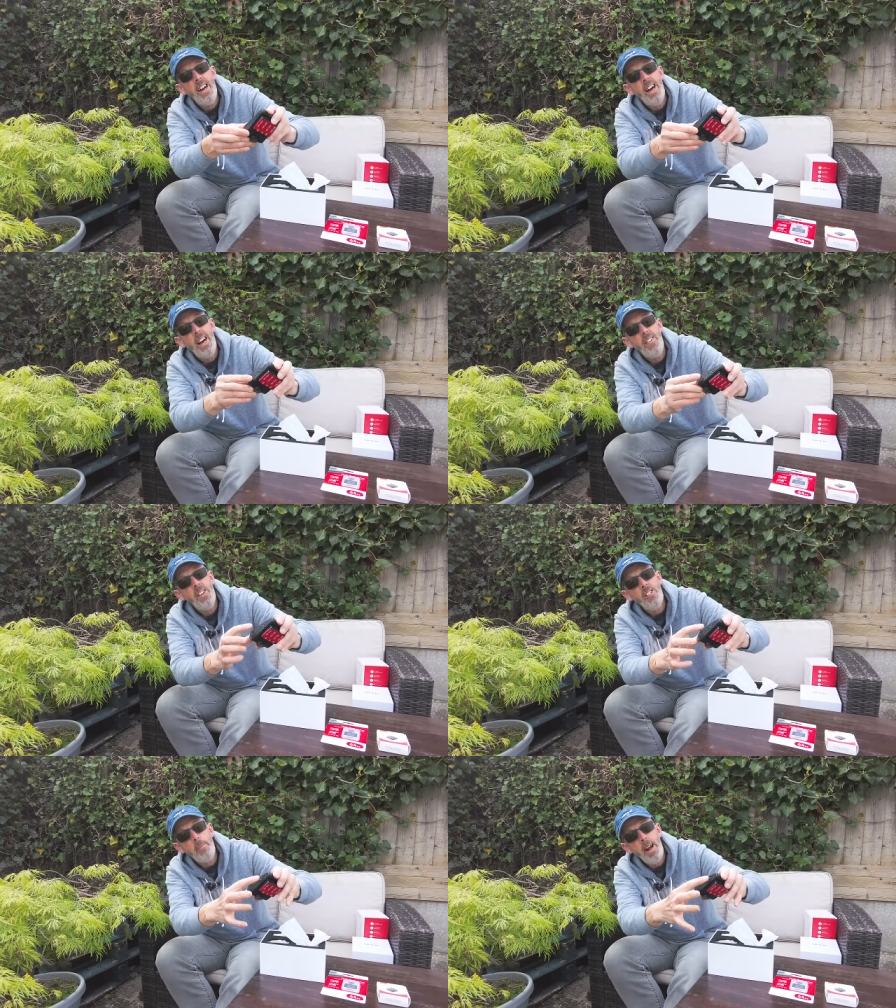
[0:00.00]
uh,
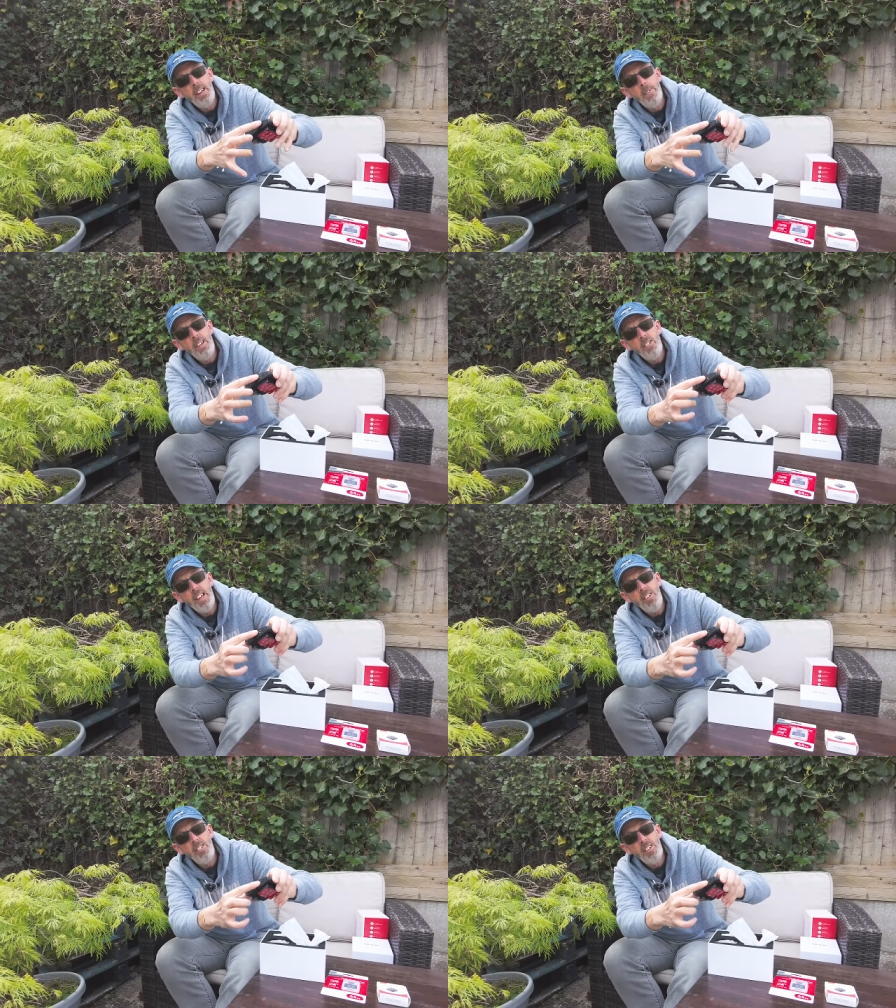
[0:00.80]
there's a micro
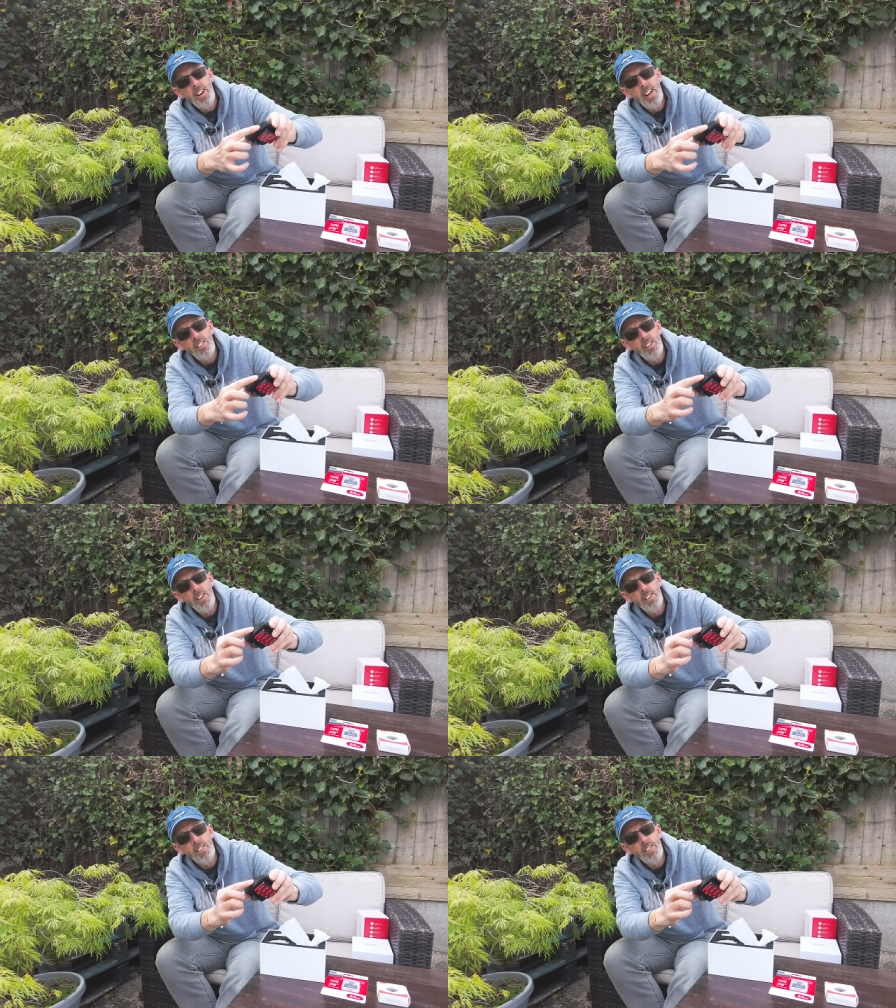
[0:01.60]
SD card
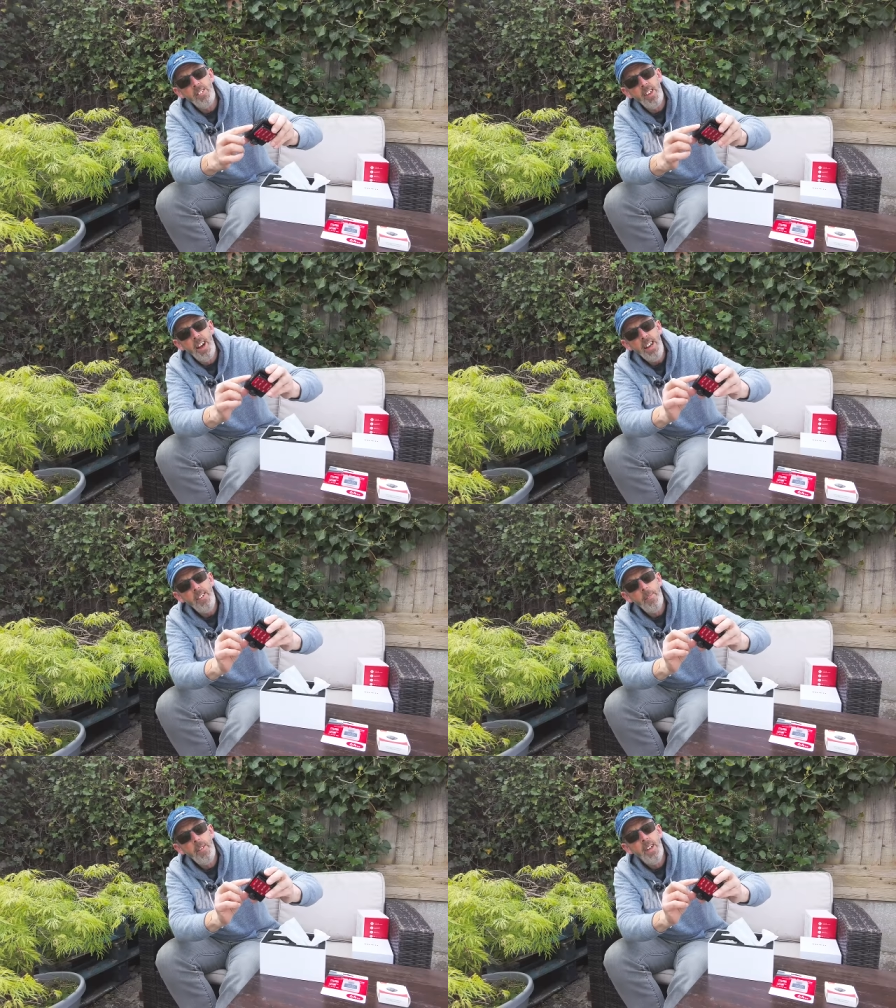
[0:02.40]
slot at the
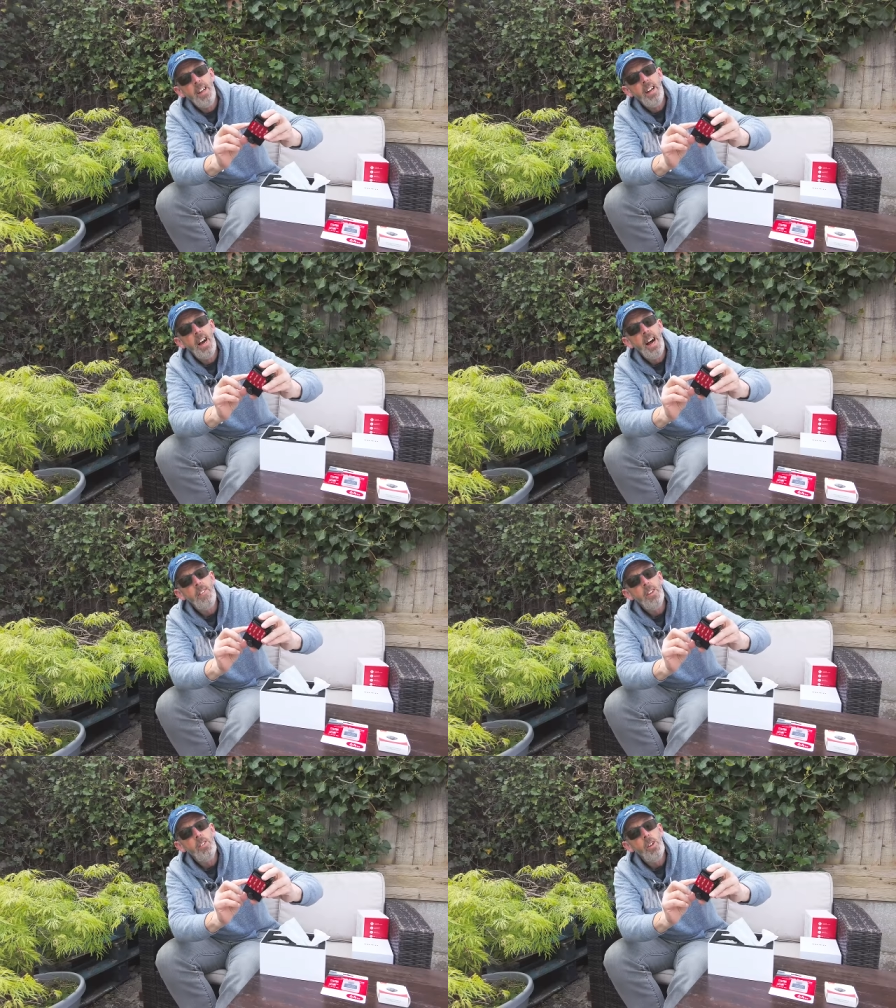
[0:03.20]
side
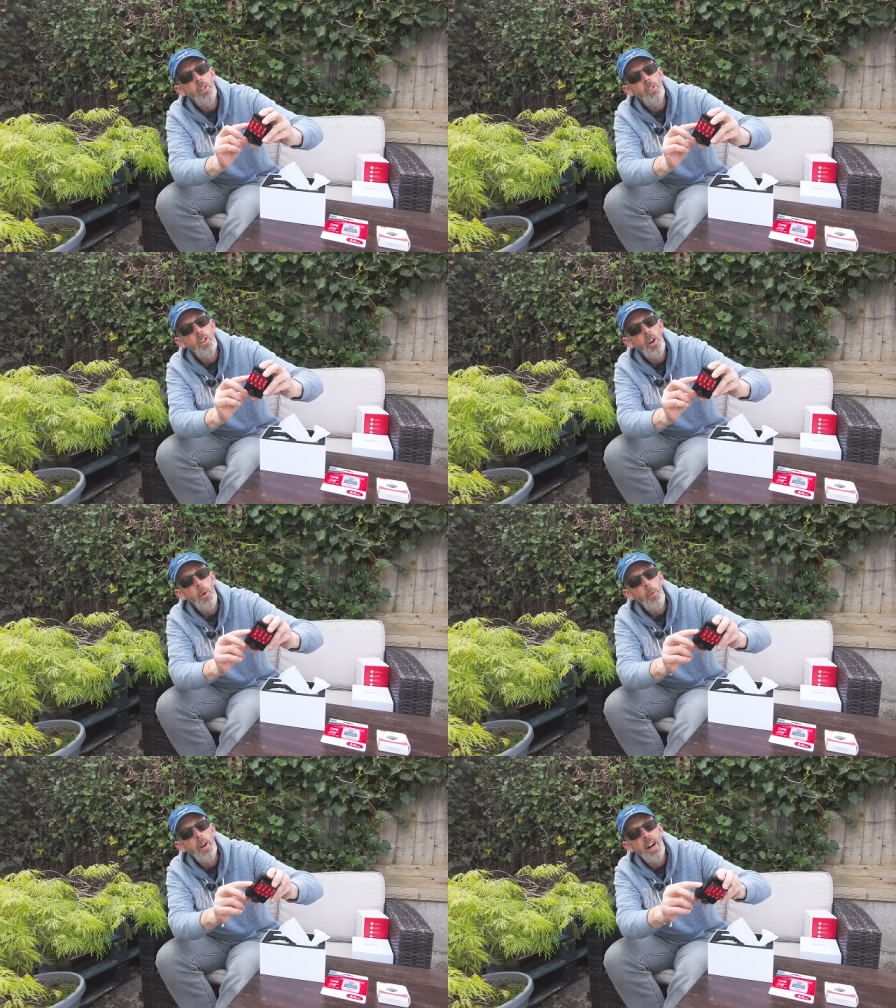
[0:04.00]
and there's
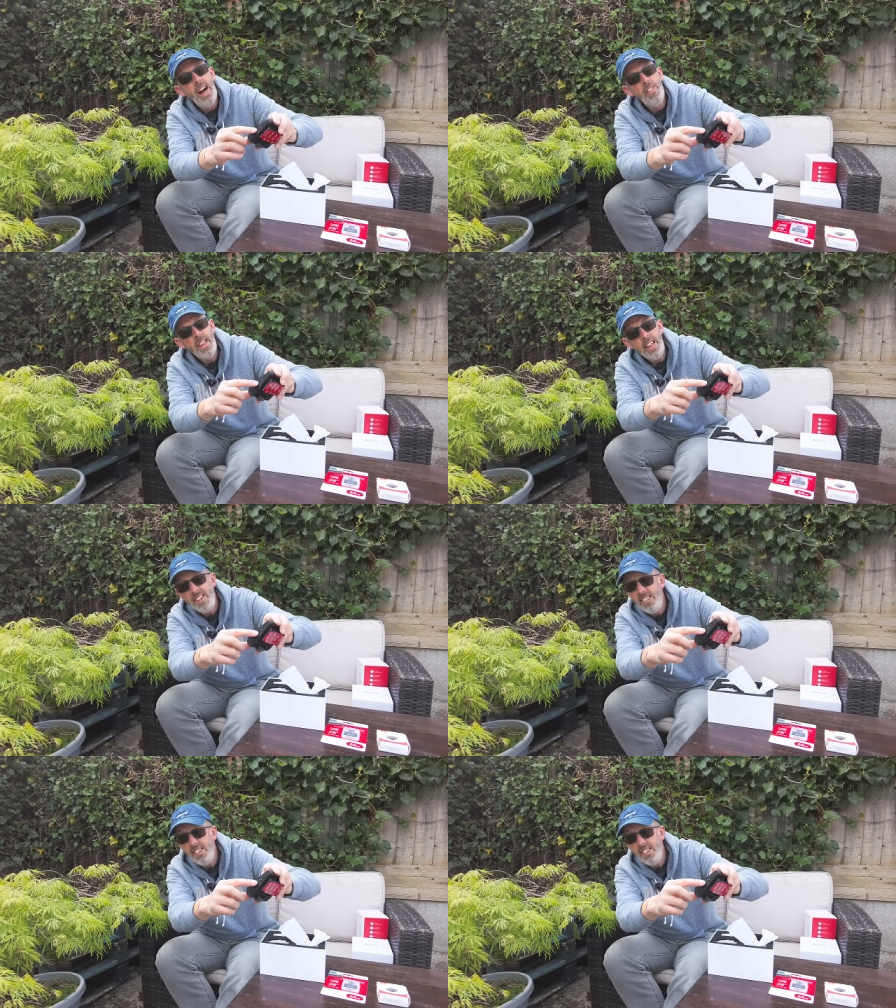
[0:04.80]
also I think you